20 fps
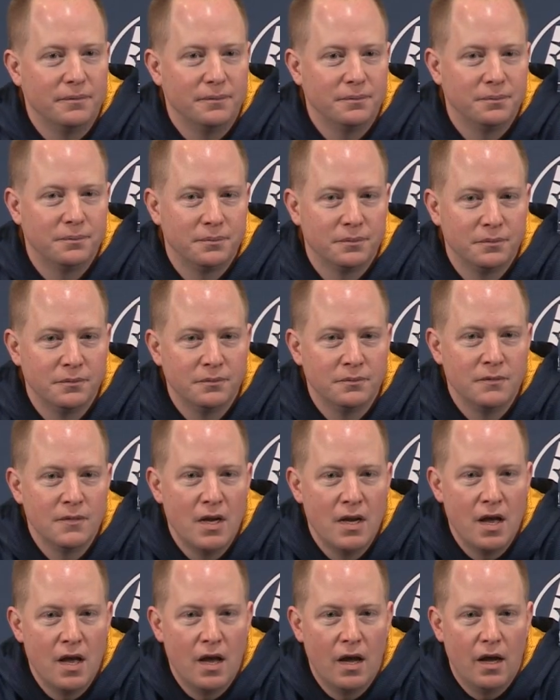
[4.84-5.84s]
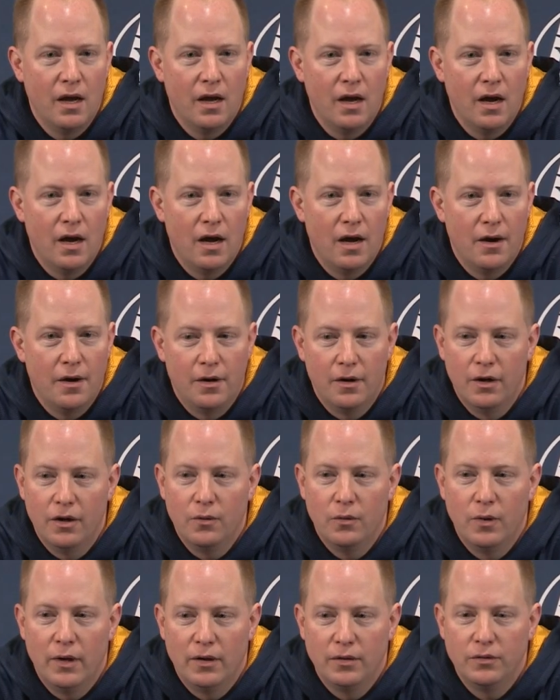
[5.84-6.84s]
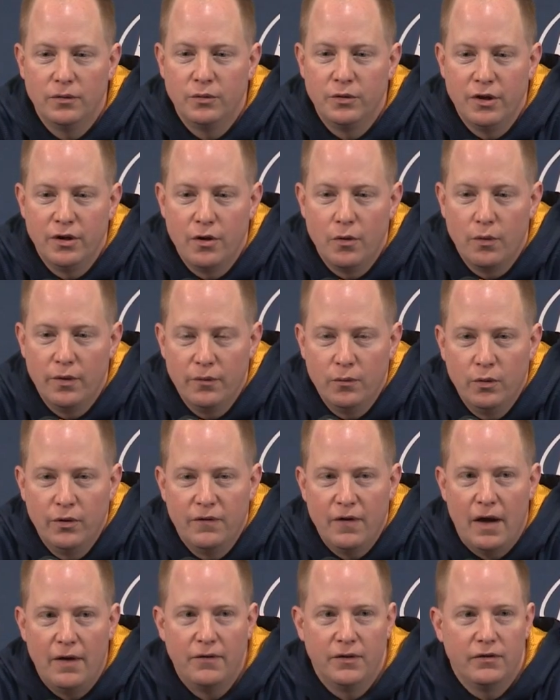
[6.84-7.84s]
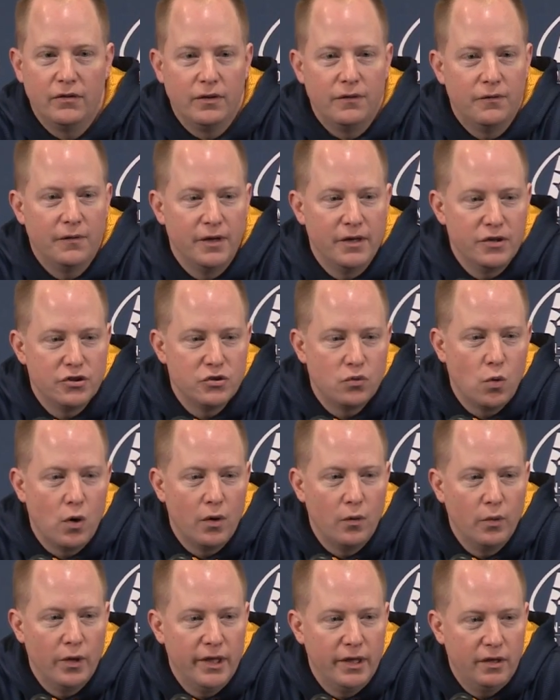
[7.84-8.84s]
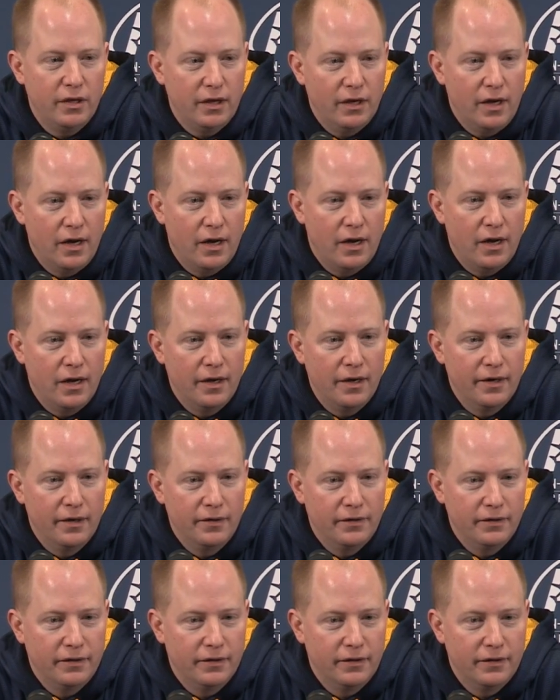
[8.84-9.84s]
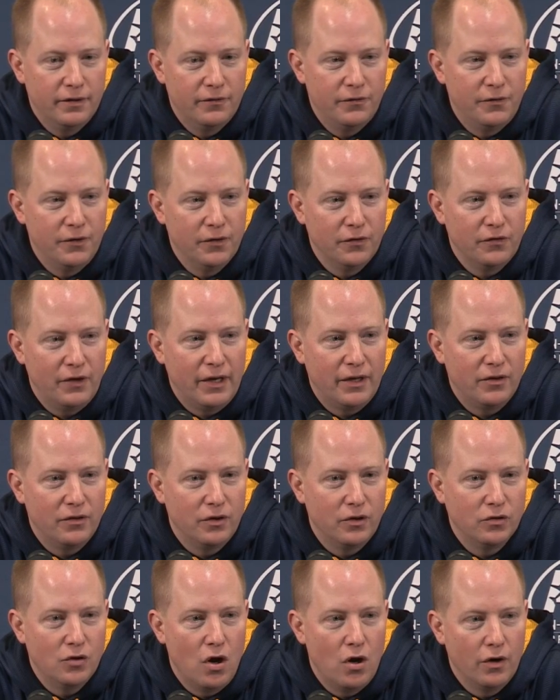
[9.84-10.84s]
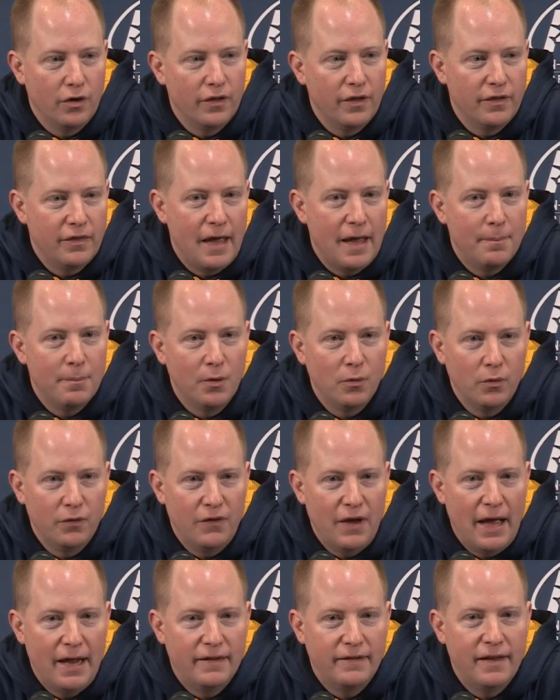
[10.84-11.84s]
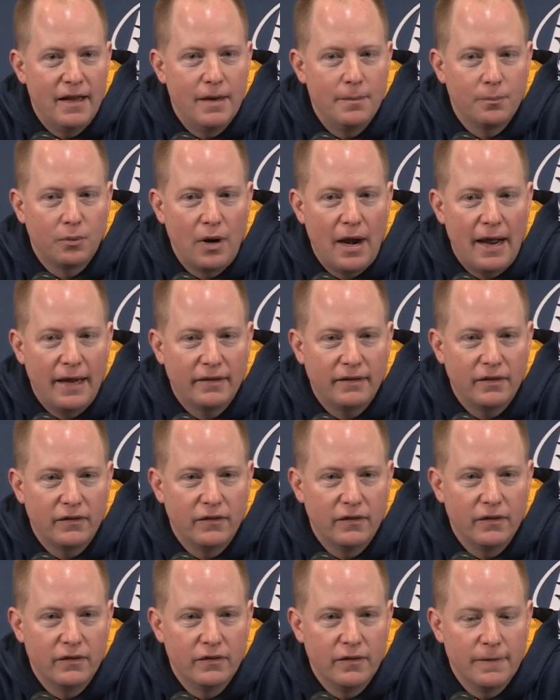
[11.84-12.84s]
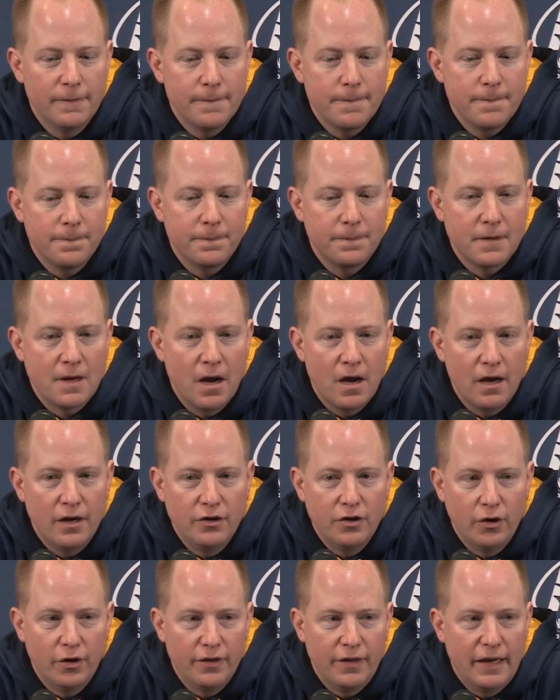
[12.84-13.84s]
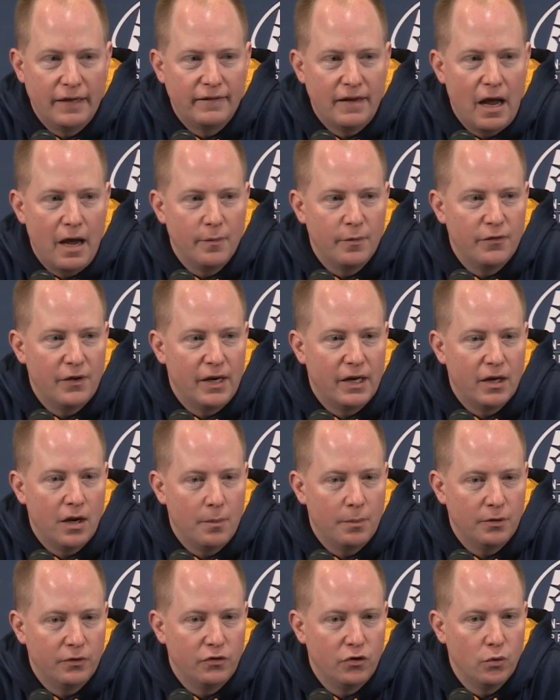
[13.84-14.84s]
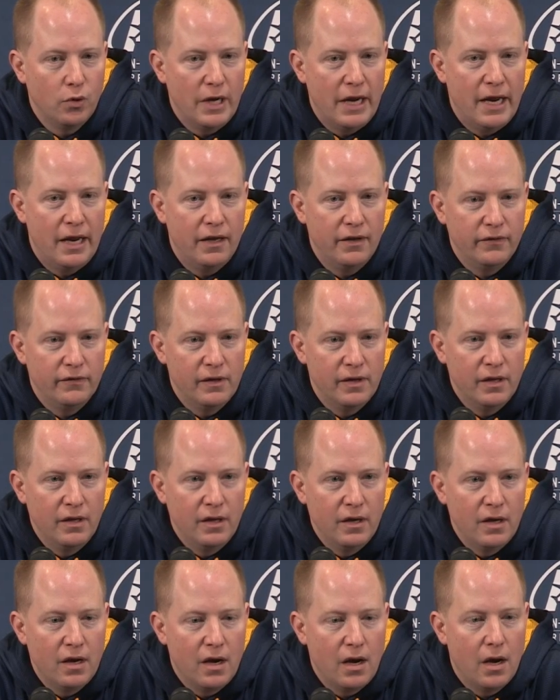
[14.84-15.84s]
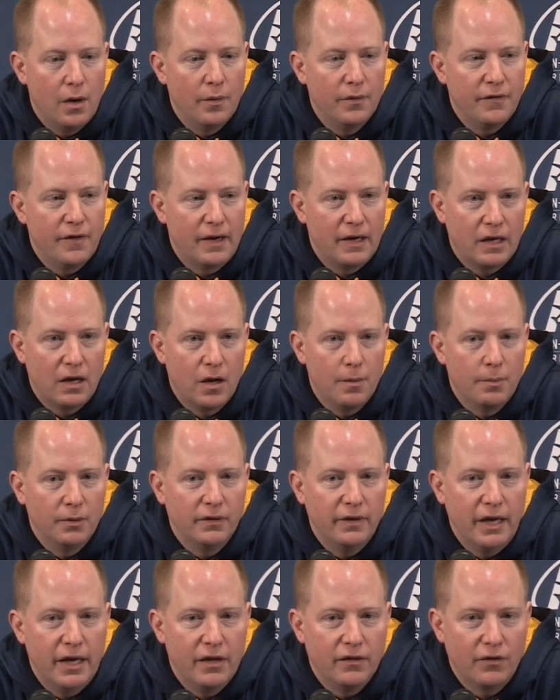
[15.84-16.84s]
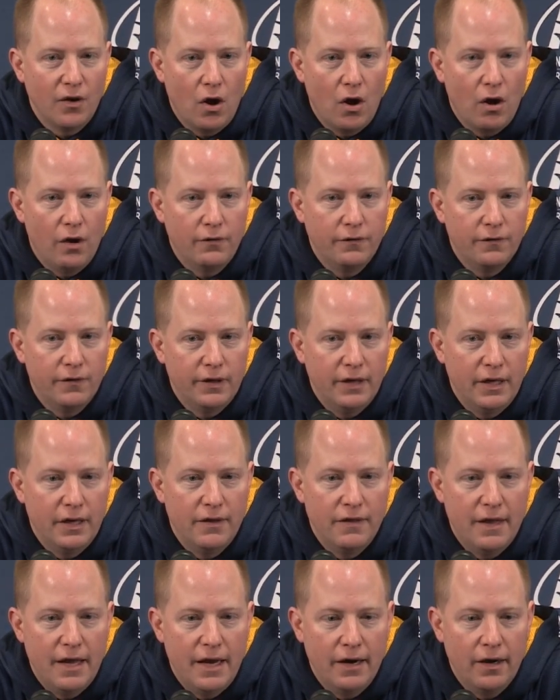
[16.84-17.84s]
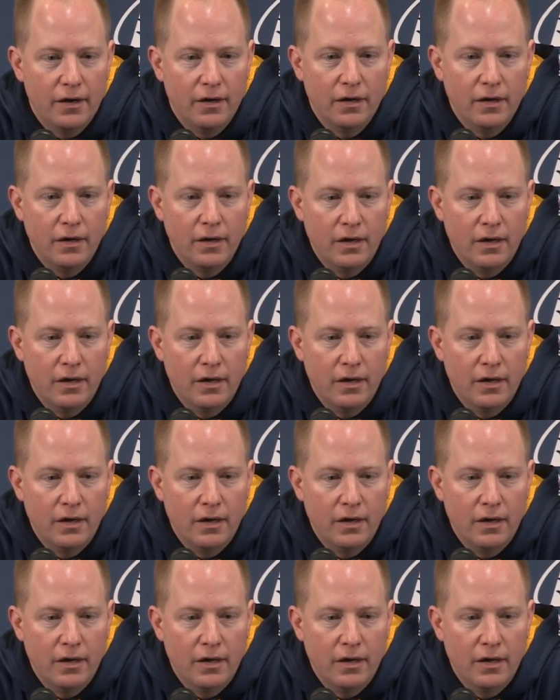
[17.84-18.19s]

questions. Uh, well, you know, we, have obviously finished one week. Uh, feels like a little longer than that, but we've had 10 practices uh, during that time. We've had a couple two a days. Uh, we've had a couple days off in there.